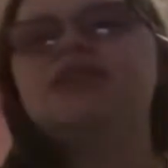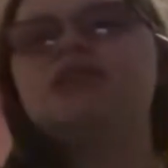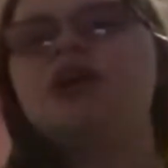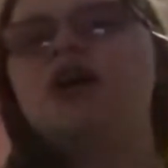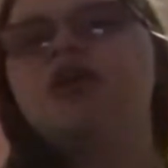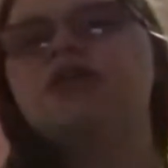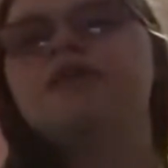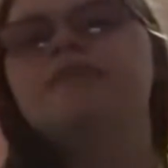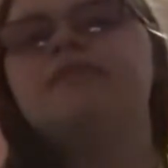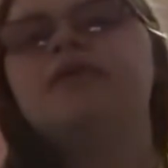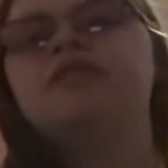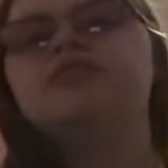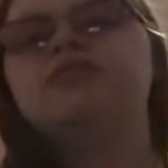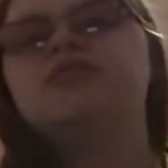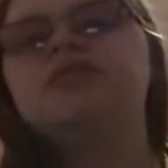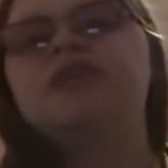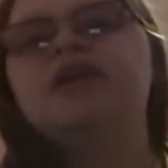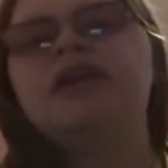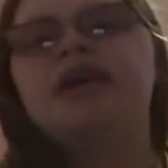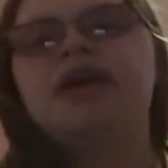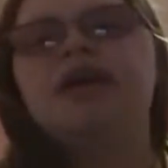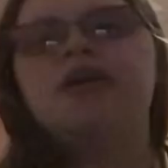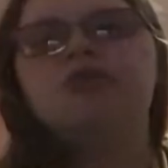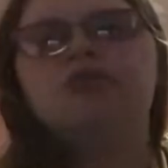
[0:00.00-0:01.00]
It's all the months of
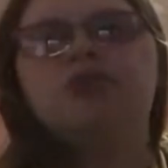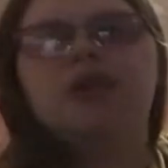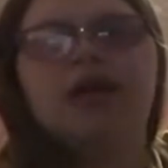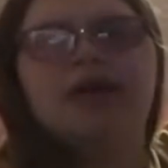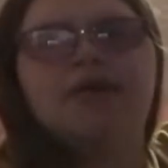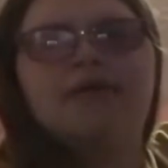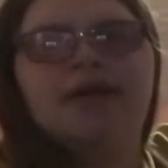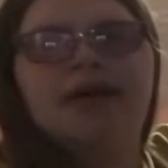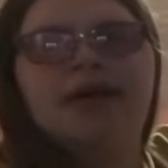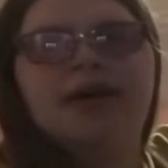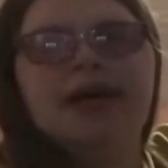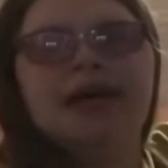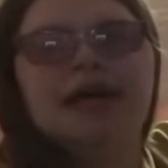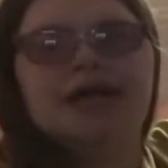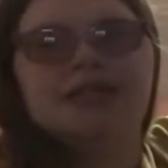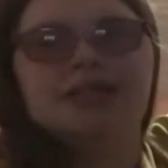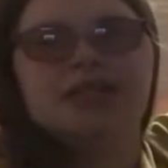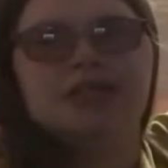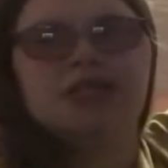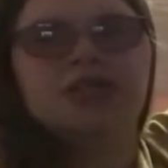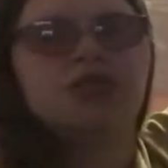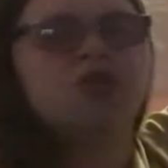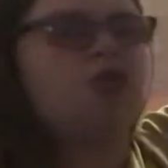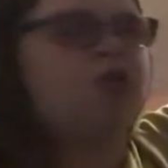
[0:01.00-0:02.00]
the year. January. Yes,
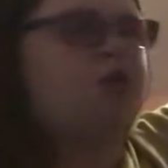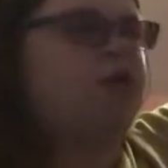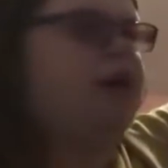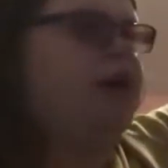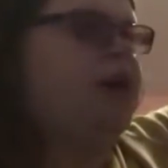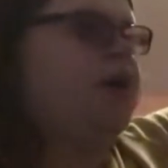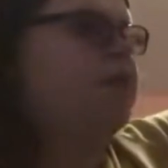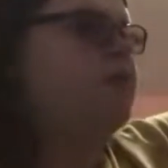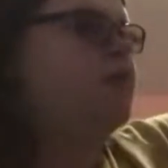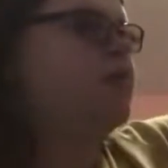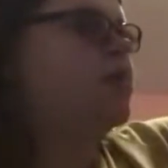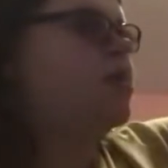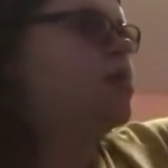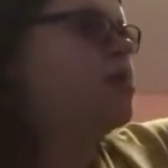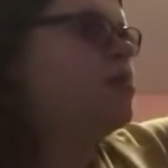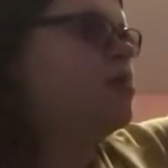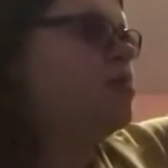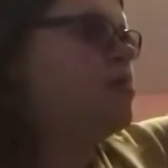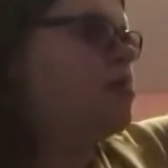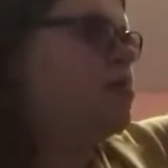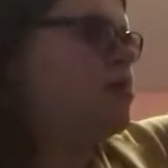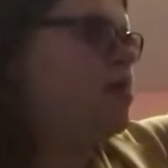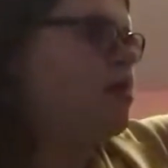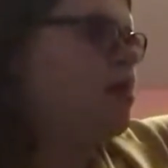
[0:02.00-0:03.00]
this is Oreo.
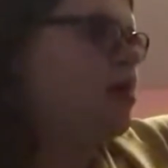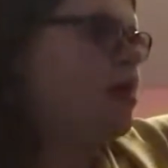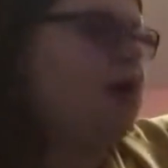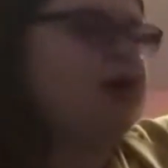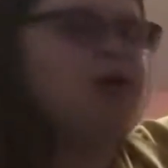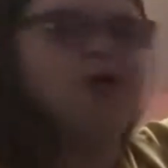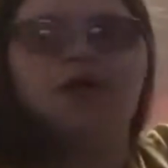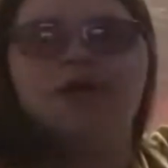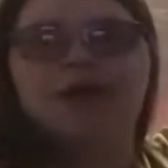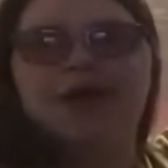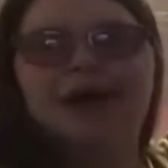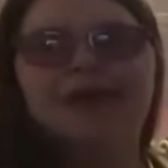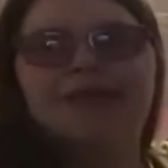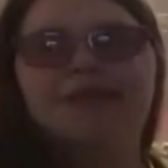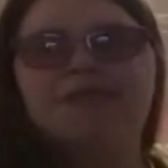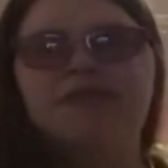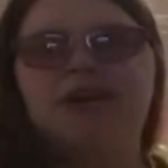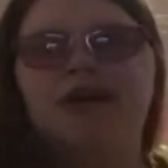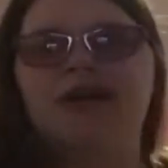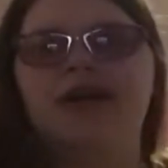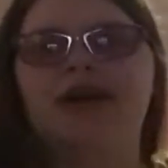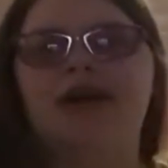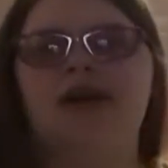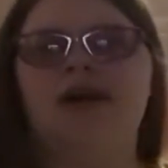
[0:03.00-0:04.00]
Yeah, Oreo.
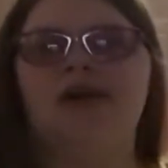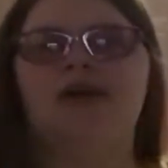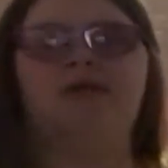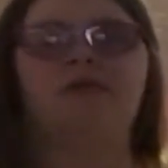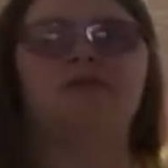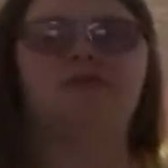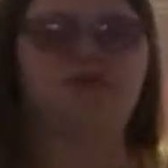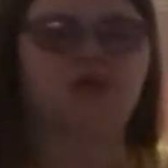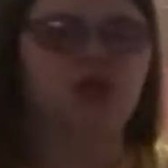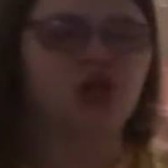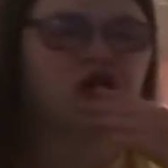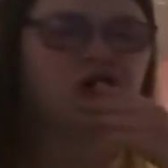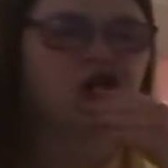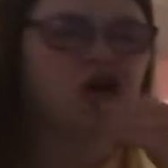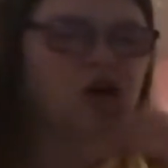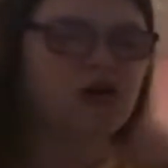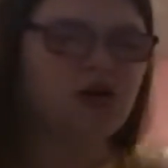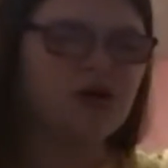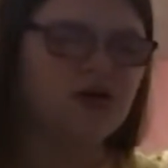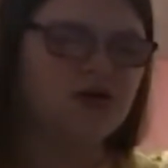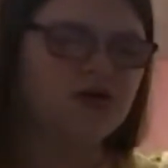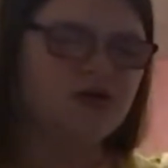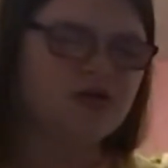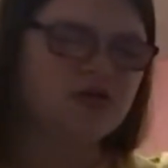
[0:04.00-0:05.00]
Very cute.
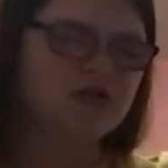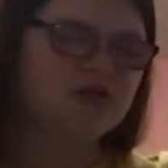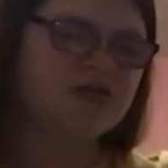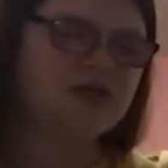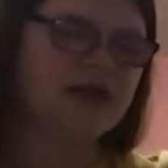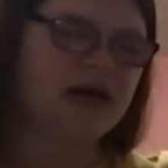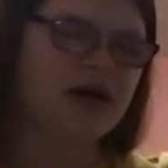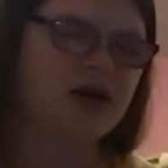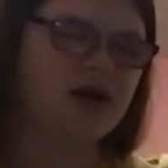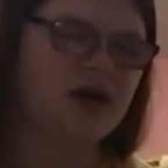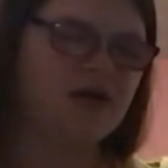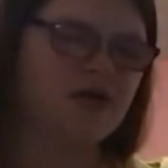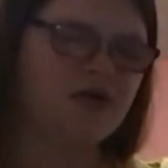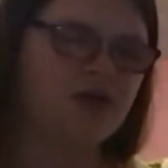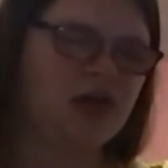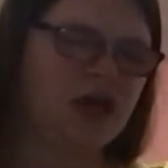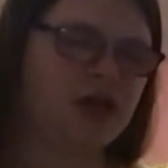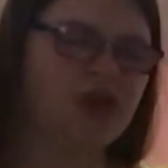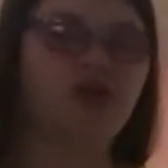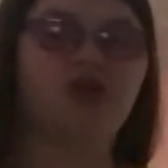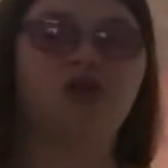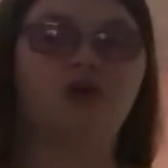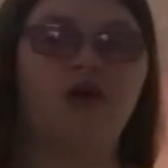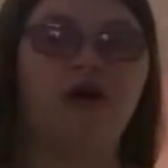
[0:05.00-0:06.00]
Sec Should
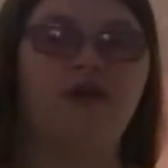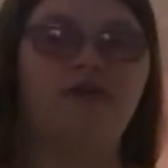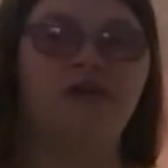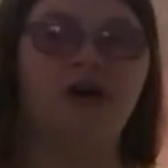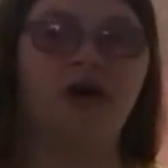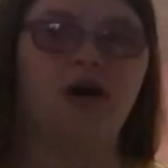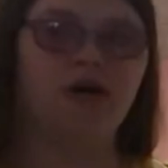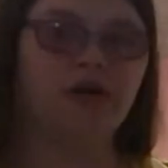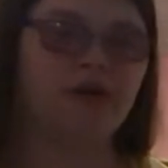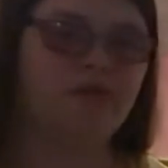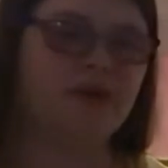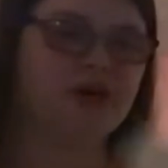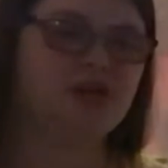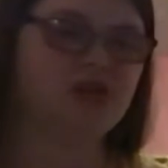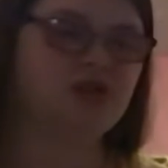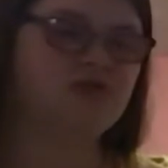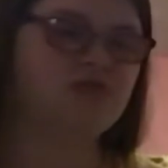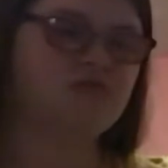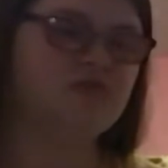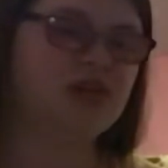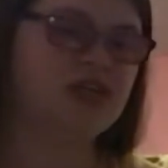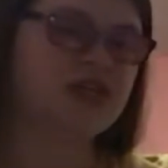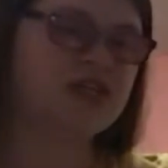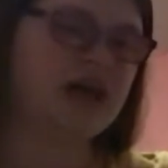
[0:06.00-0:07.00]
I just show off all the pictures
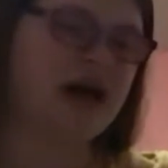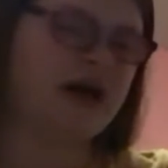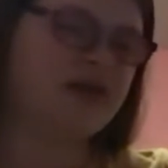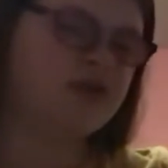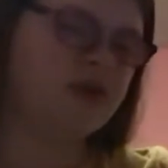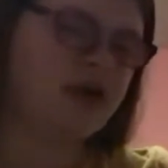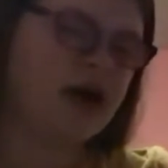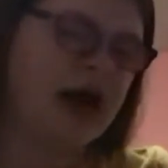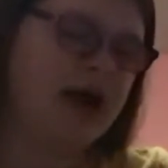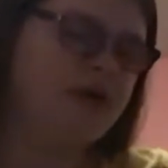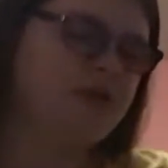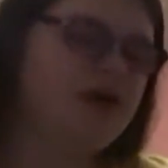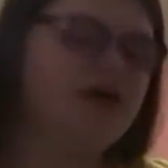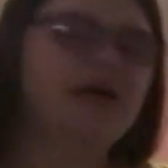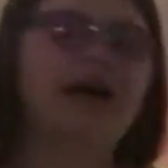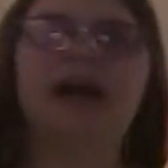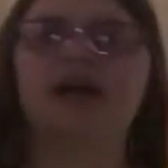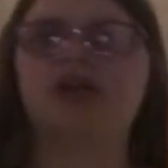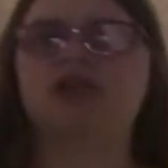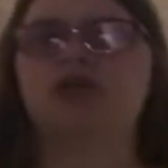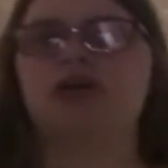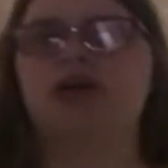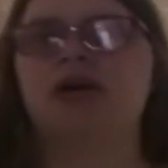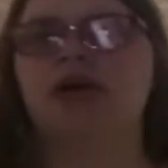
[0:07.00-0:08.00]
from this calendar? I will,
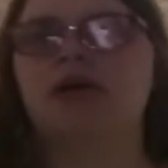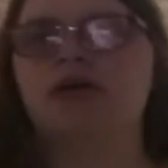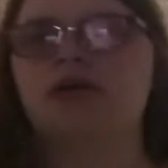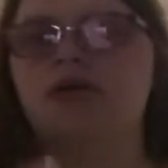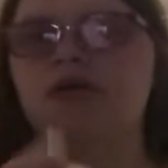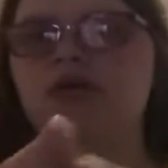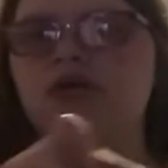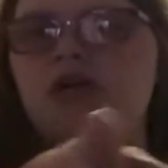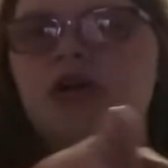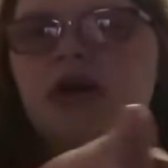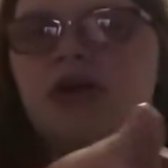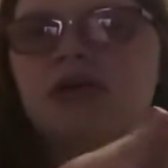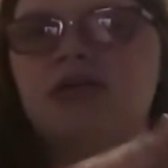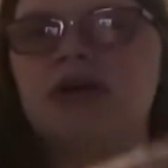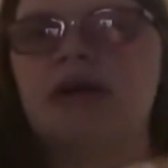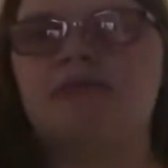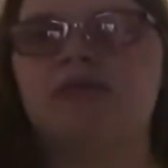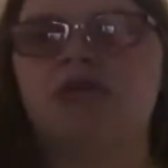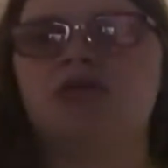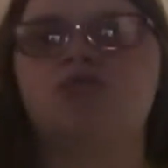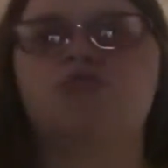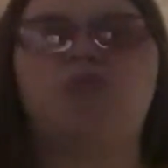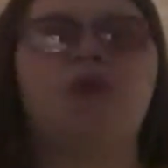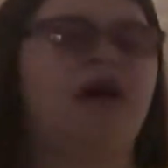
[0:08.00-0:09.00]
actually. Check in time
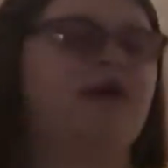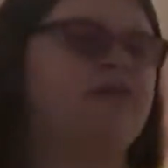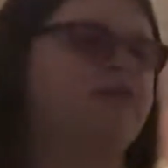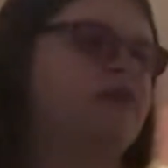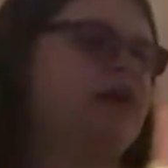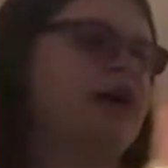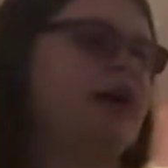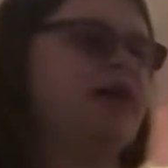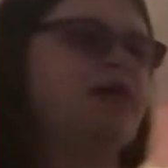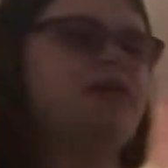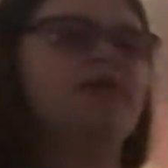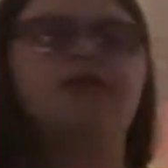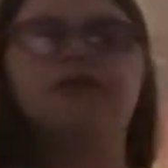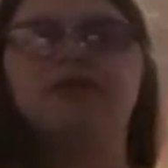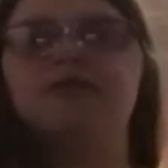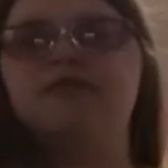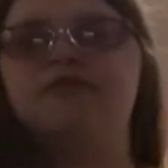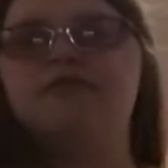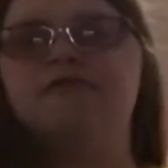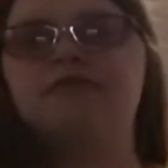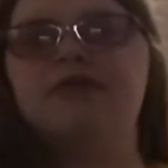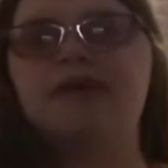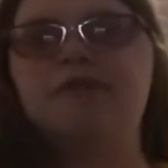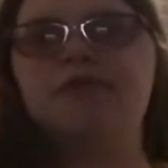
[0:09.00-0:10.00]
at 12. Okay.
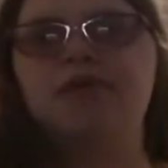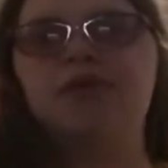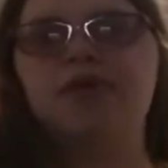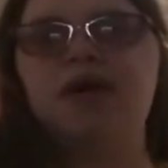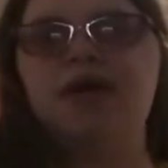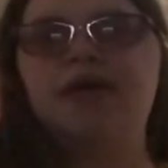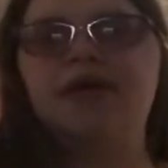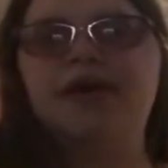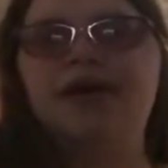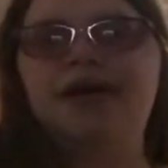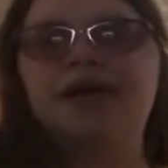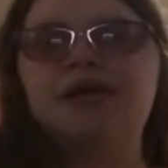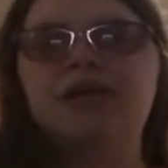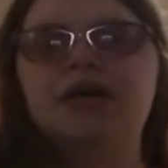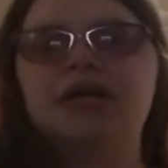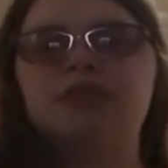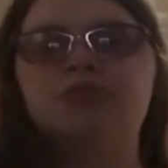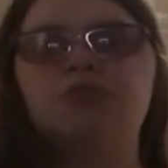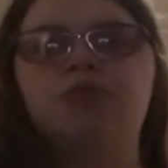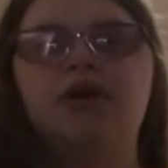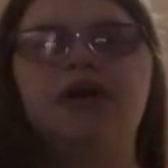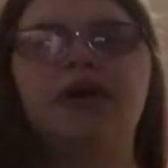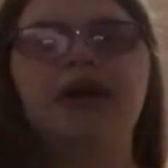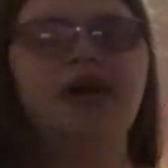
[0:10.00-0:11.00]
February.
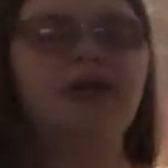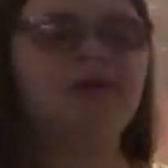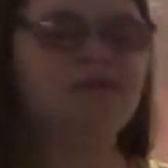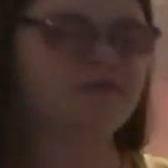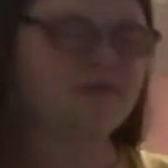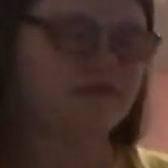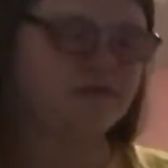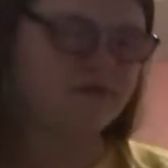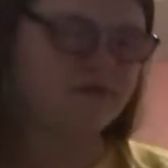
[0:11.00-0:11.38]
That's pudding.